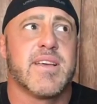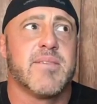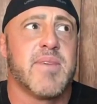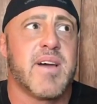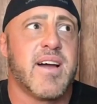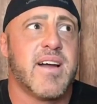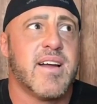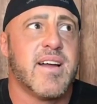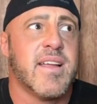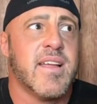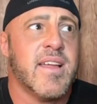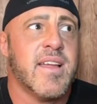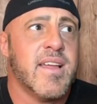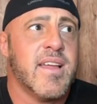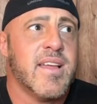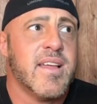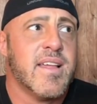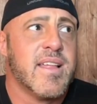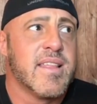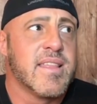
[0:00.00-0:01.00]
about it,
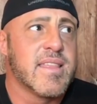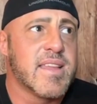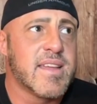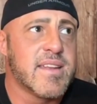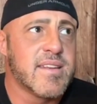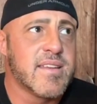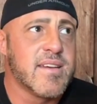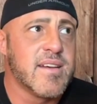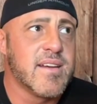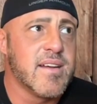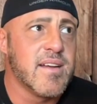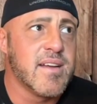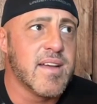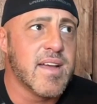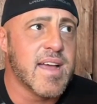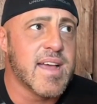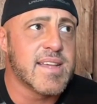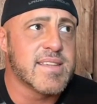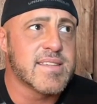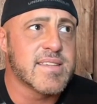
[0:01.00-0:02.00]
Linda
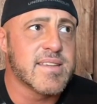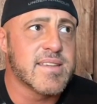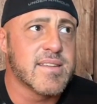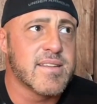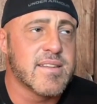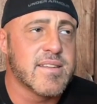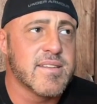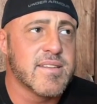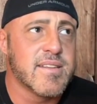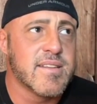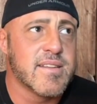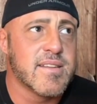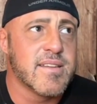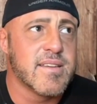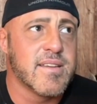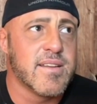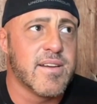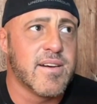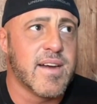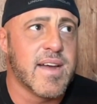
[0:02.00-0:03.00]
hasn't,
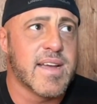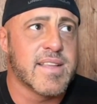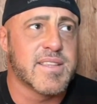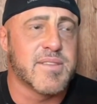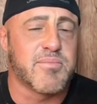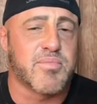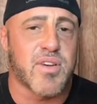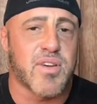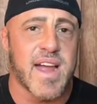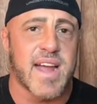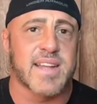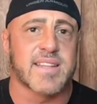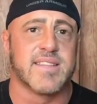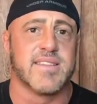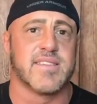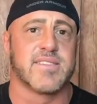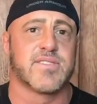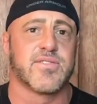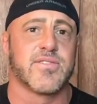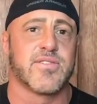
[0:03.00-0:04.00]
you know, had the
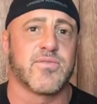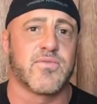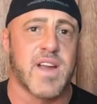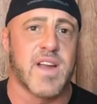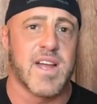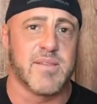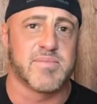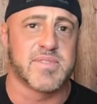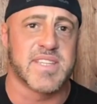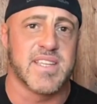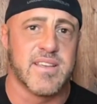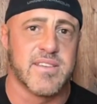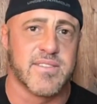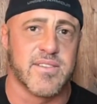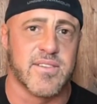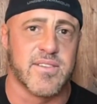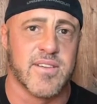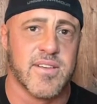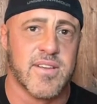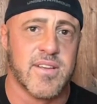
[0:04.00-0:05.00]
practice or the reps
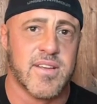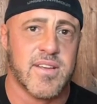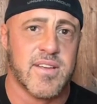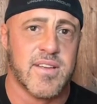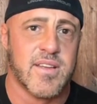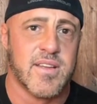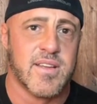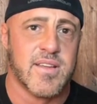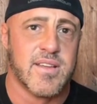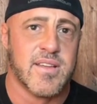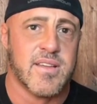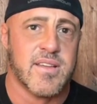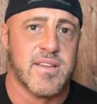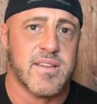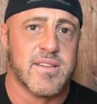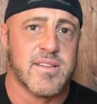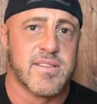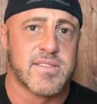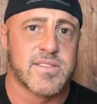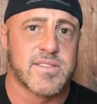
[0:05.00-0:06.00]
either.
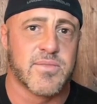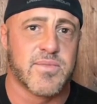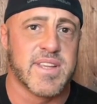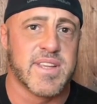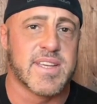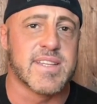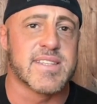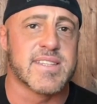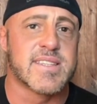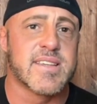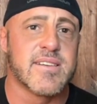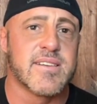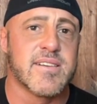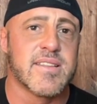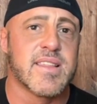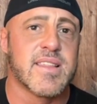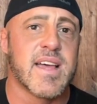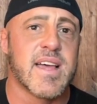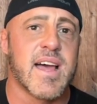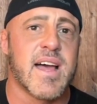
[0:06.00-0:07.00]
So when you consider
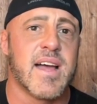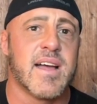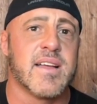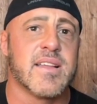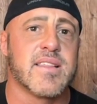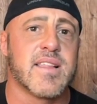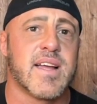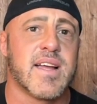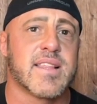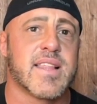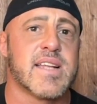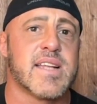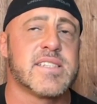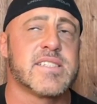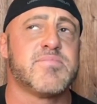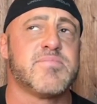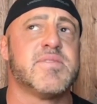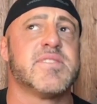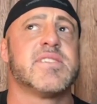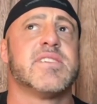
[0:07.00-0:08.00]
that, like, that
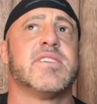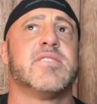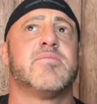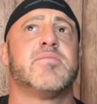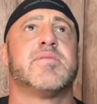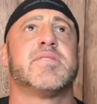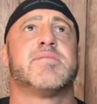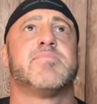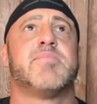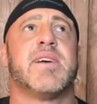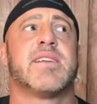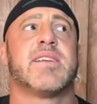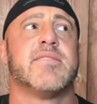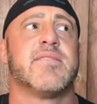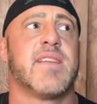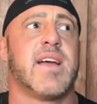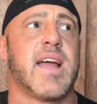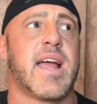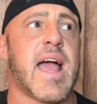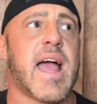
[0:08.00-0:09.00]
just puts into perspective,
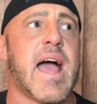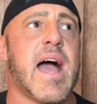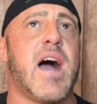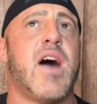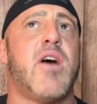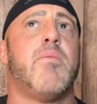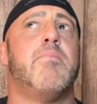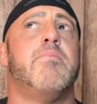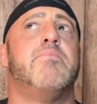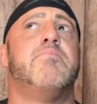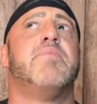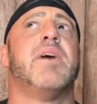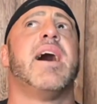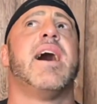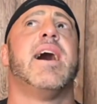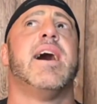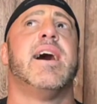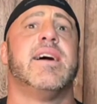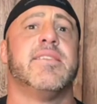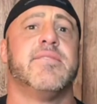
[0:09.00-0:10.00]
like, how
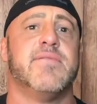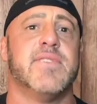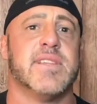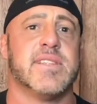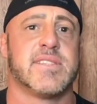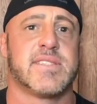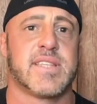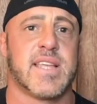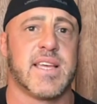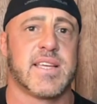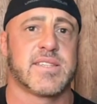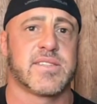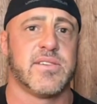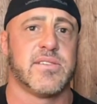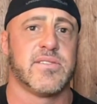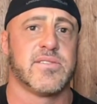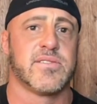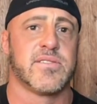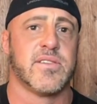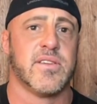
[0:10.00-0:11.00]
bad Vince takes
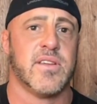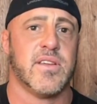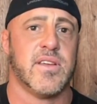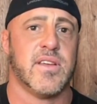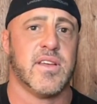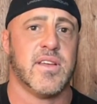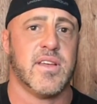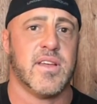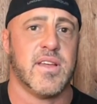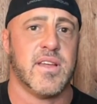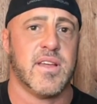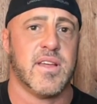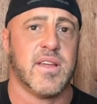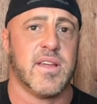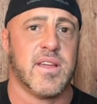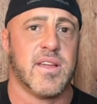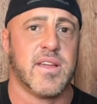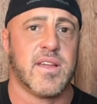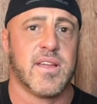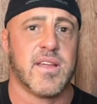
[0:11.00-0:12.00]
those.
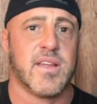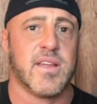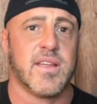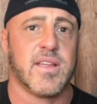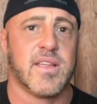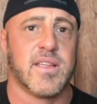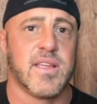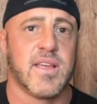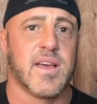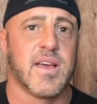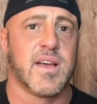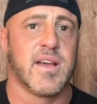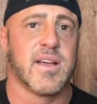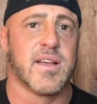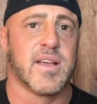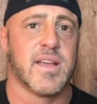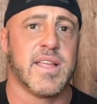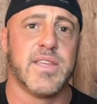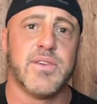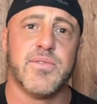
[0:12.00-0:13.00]
Yeah.
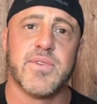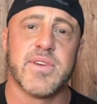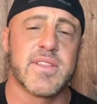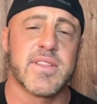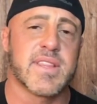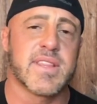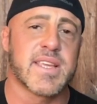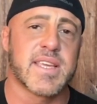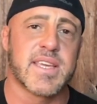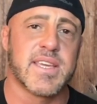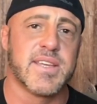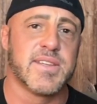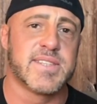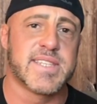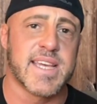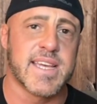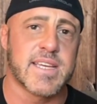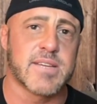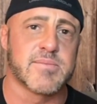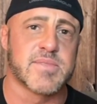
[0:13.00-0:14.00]
And you wouldn't think he'd
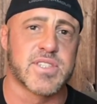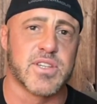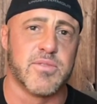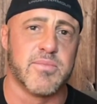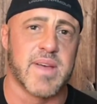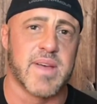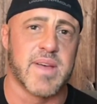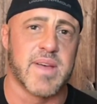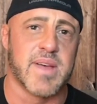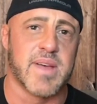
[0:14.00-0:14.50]
take them so bad.